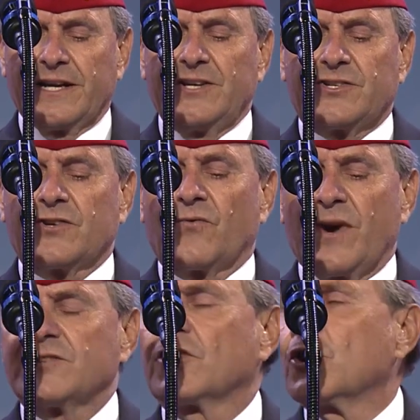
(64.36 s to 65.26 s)
Legion
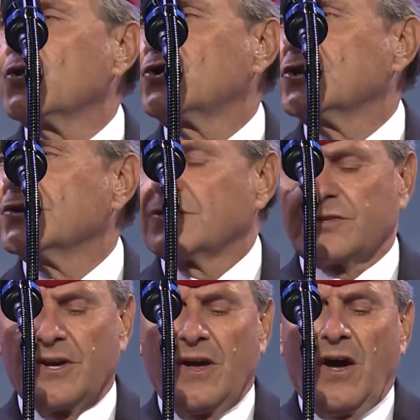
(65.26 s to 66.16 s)

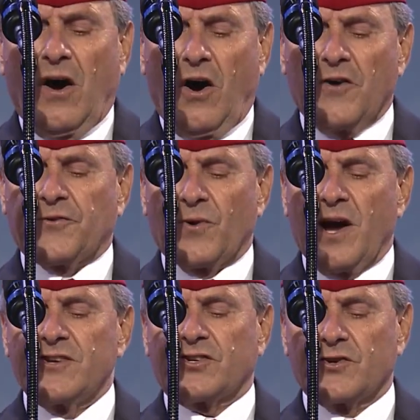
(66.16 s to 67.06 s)
resolutions,
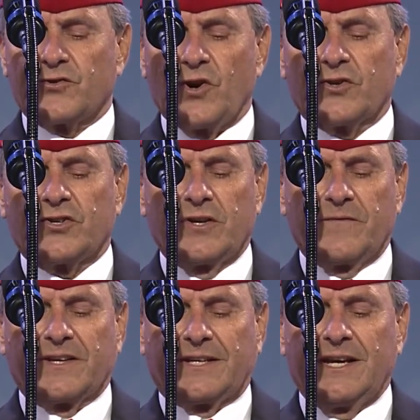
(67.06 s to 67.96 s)
authorized construction
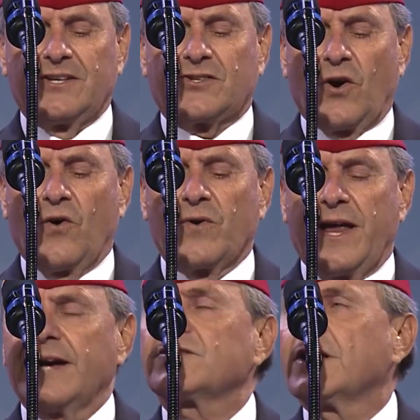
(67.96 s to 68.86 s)
of the Keystone
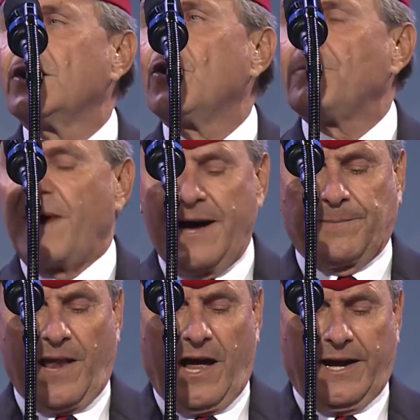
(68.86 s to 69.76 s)
XL
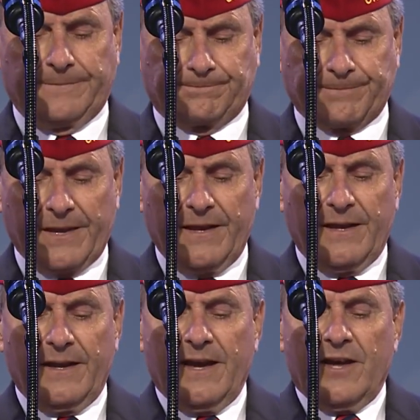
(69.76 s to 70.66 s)
pipeline.
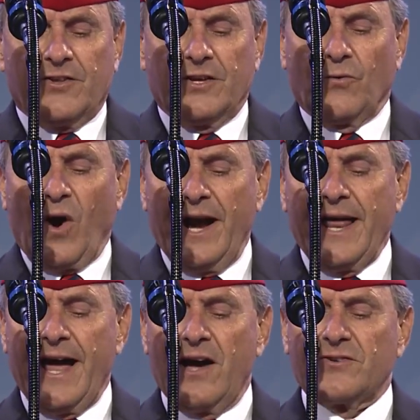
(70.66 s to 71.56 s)
The White
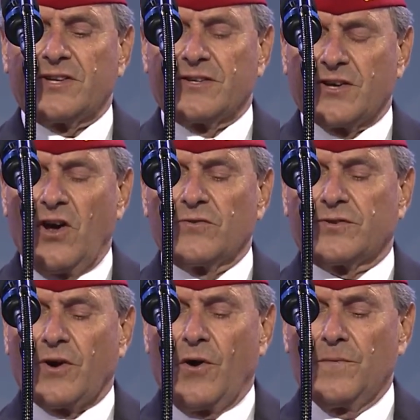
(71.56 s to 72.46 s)
House has
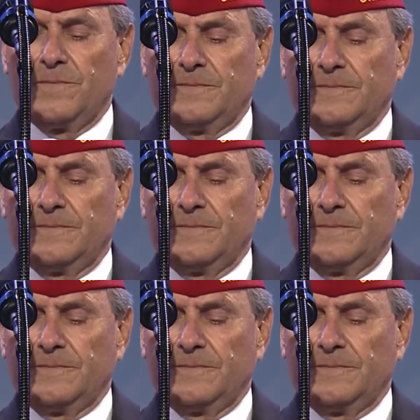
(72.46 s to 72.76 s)
also